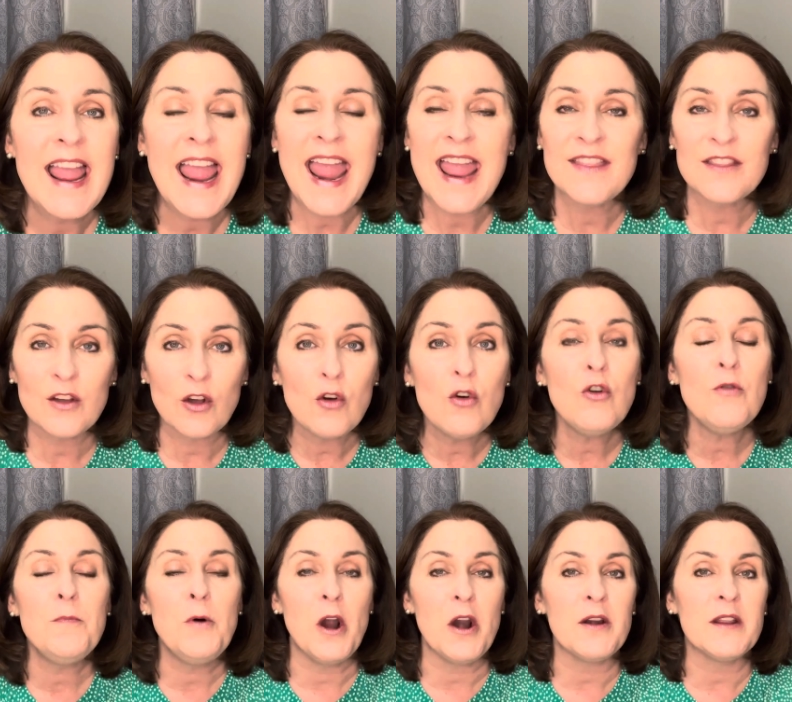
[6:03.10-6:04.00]
And the
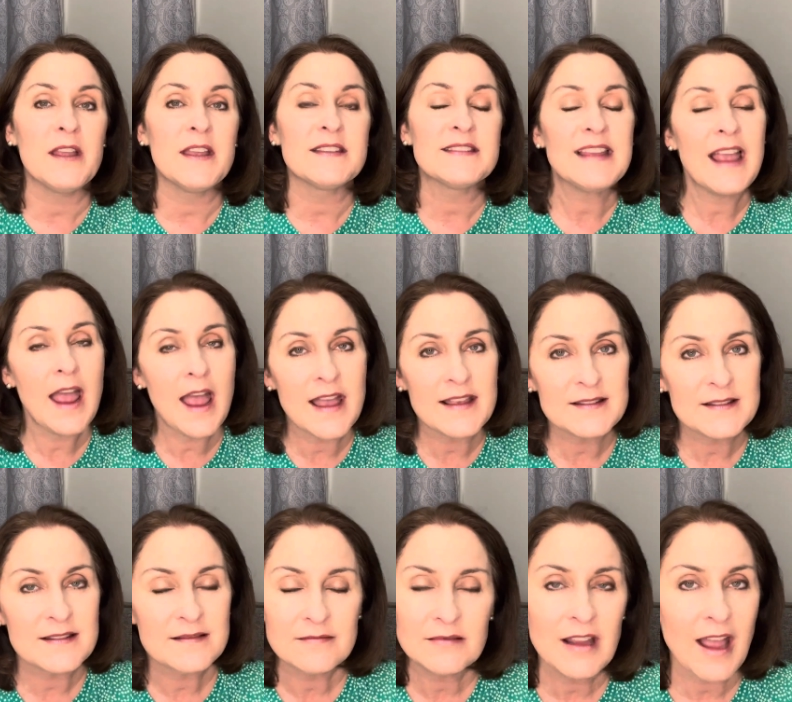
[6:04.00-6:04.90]
cool part is,
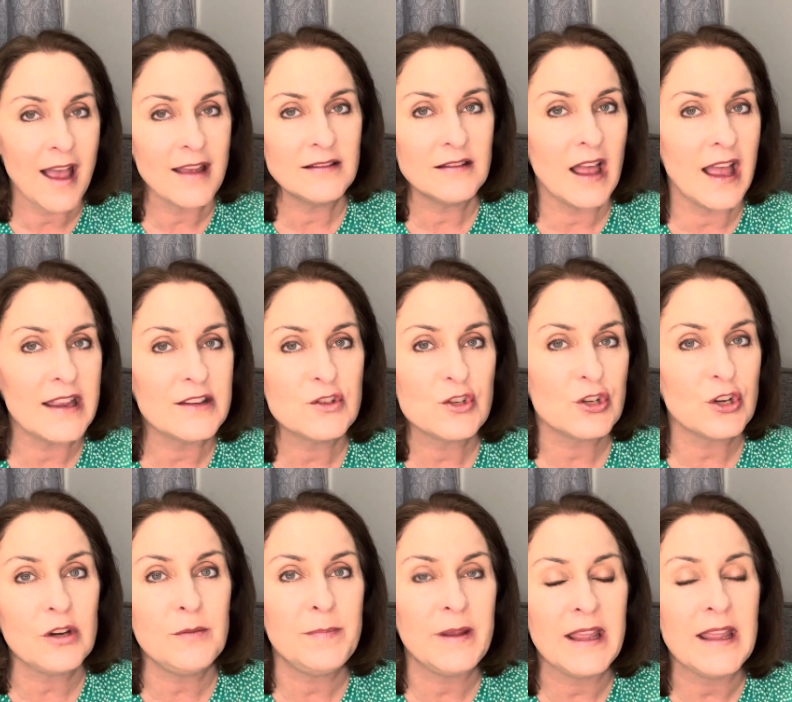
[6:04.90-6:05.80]
as guidelines
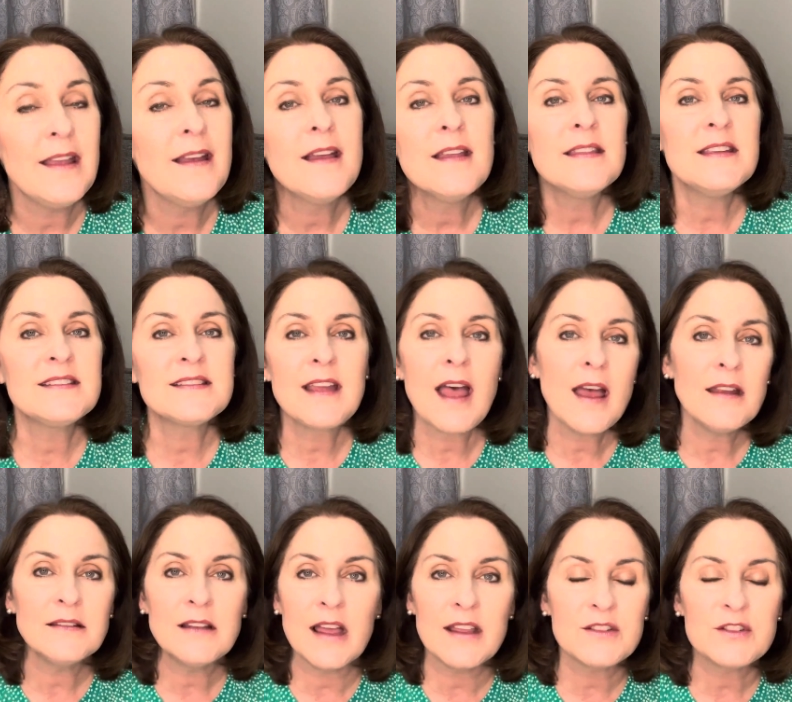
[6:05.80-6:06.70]
should be, these
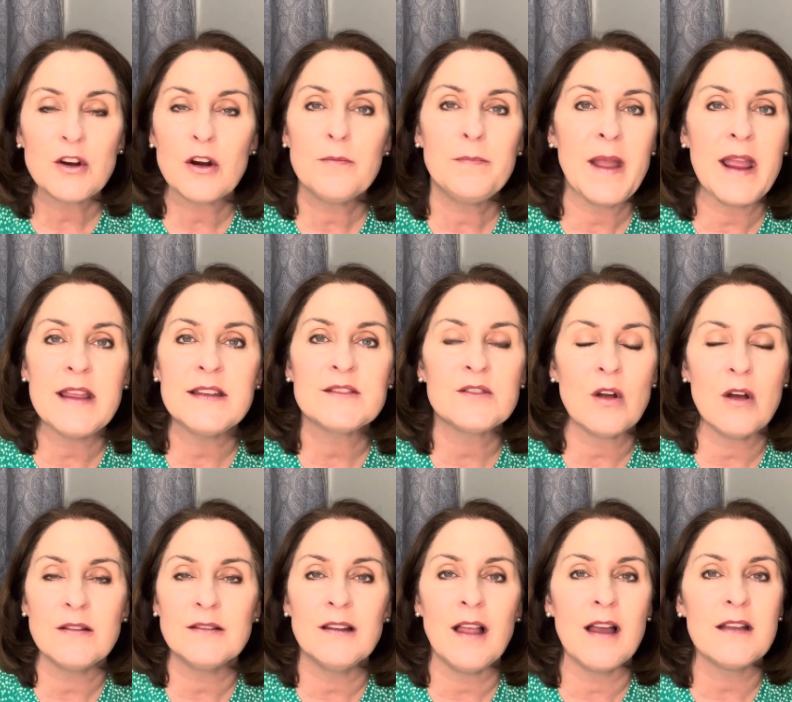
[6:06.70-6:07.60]
guidelines are based
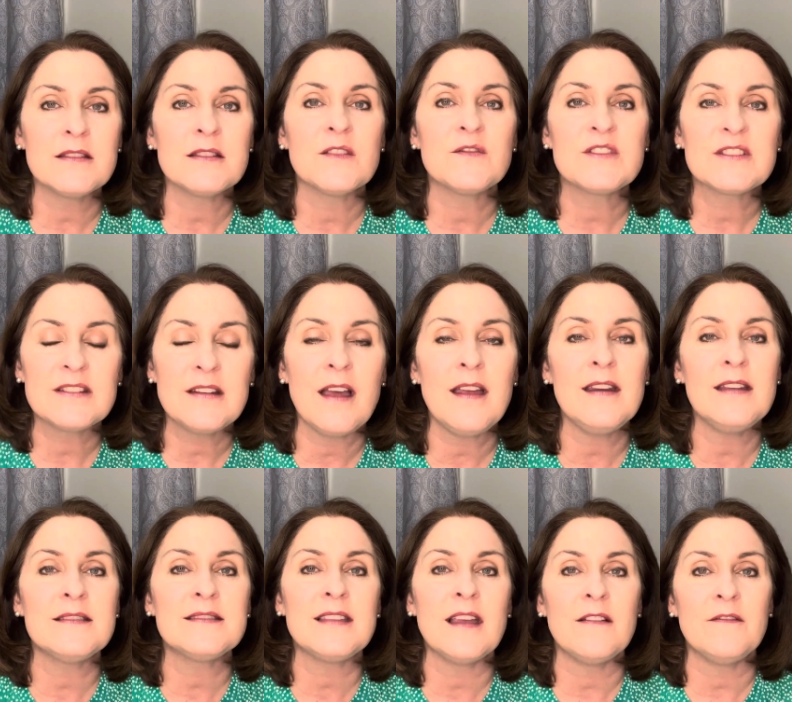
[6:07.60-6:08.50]
on lots of
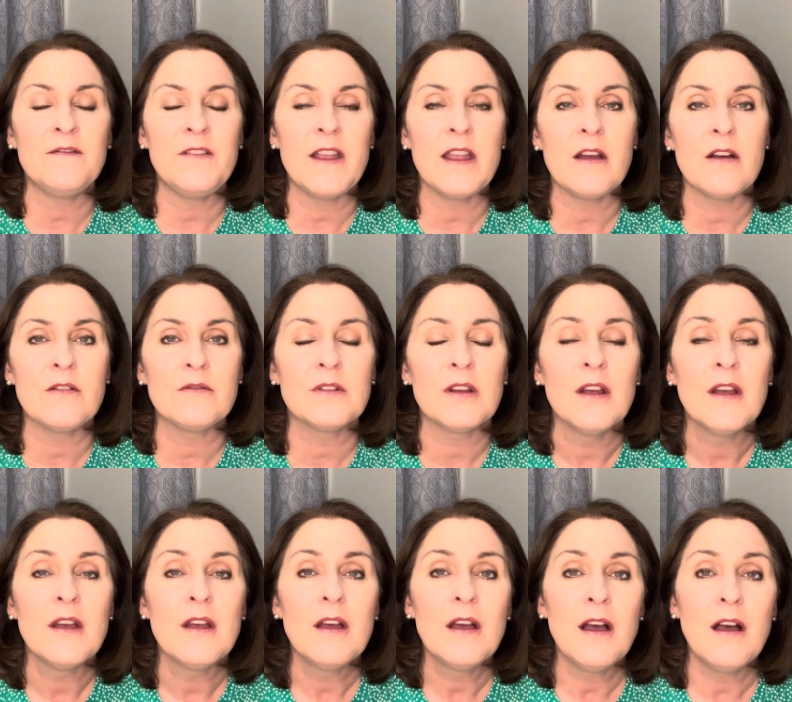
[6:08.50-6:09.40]
studies that found
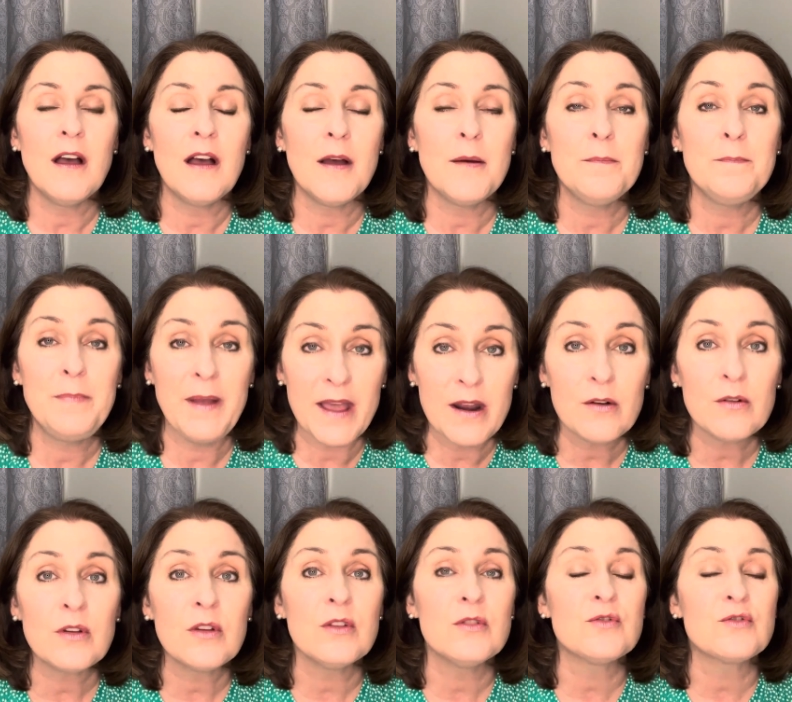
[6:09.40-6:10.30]
better
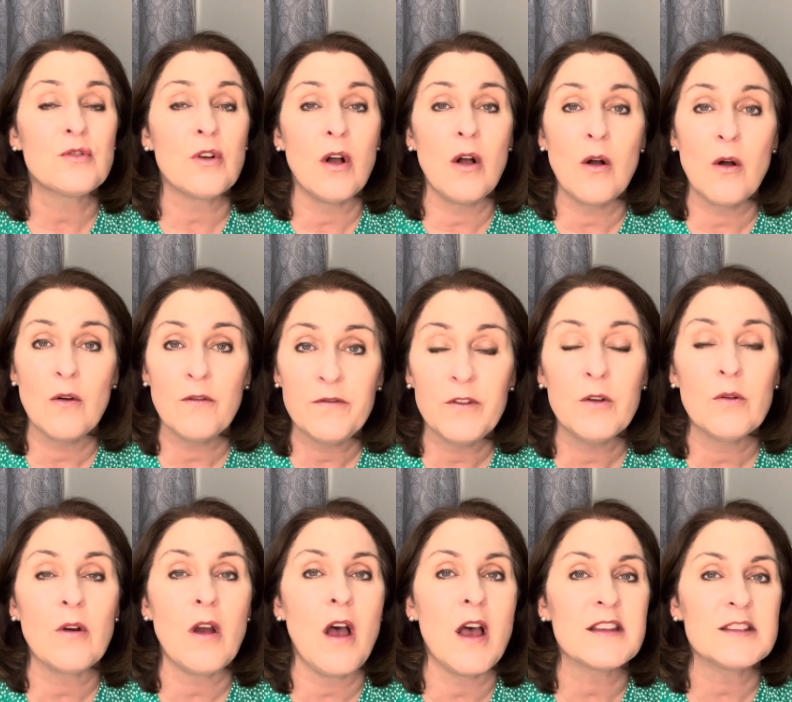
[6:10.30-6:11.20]
control,
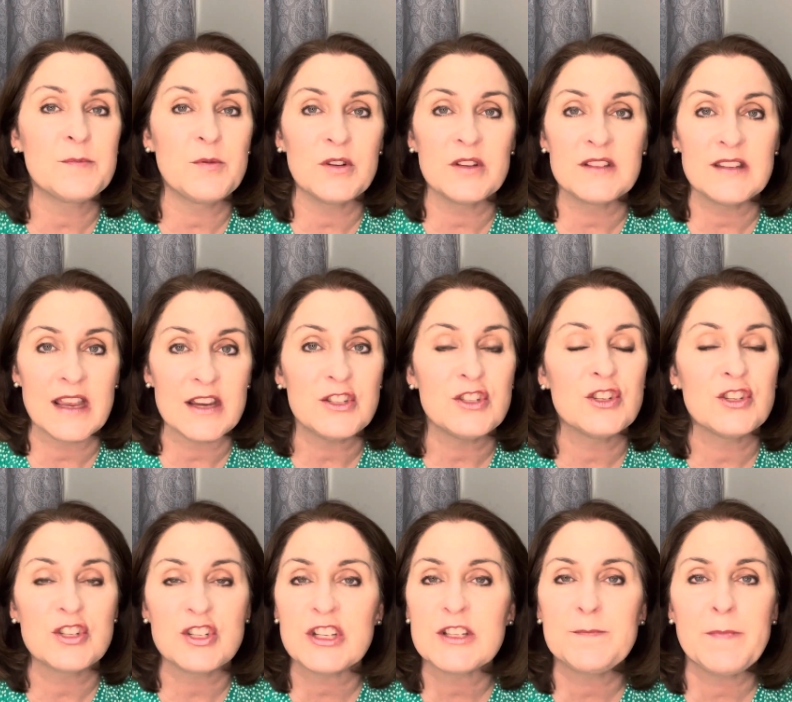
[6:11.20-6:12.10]
fewer
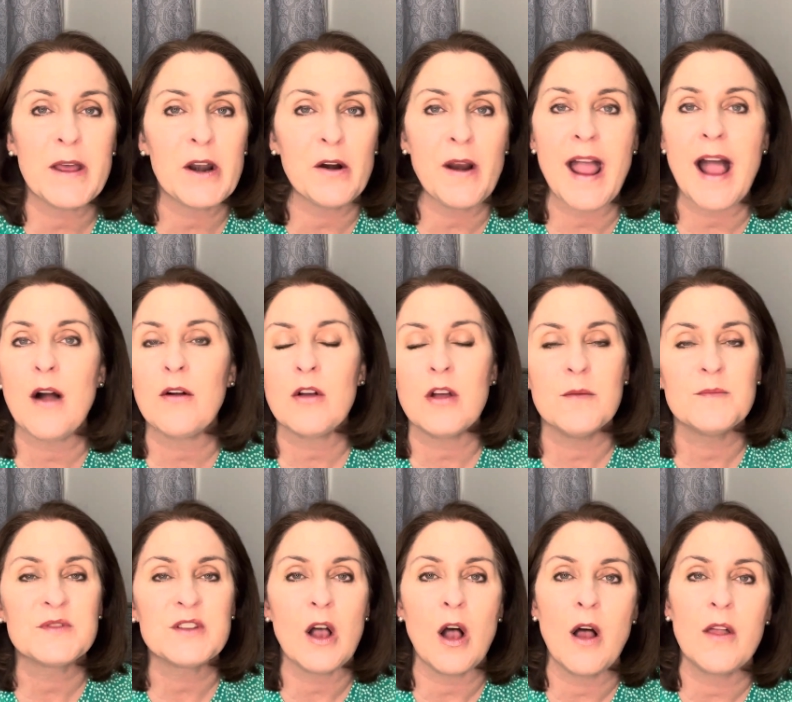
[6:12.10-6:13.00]
hospitalizations, just better
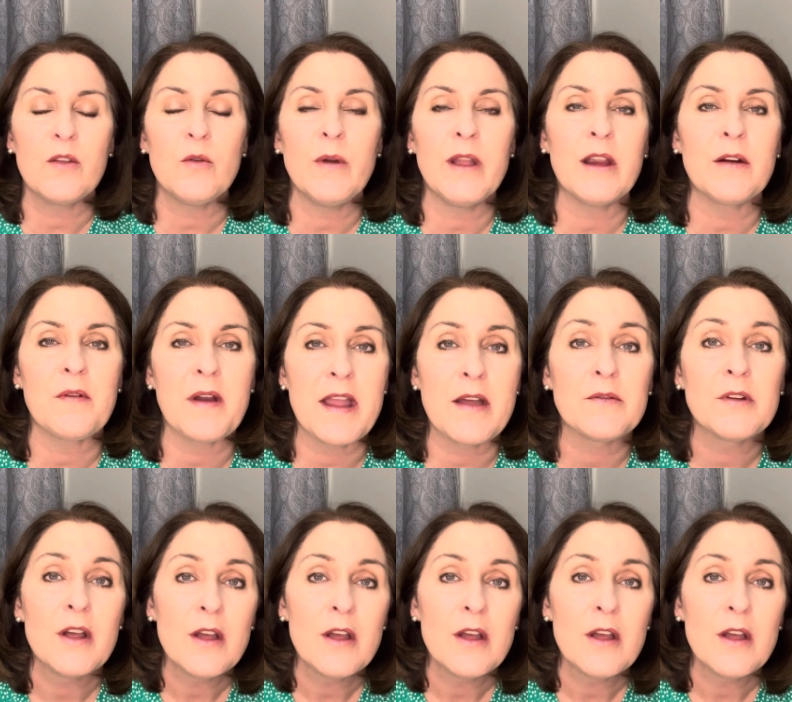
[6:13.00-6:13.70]
outcomes all the way around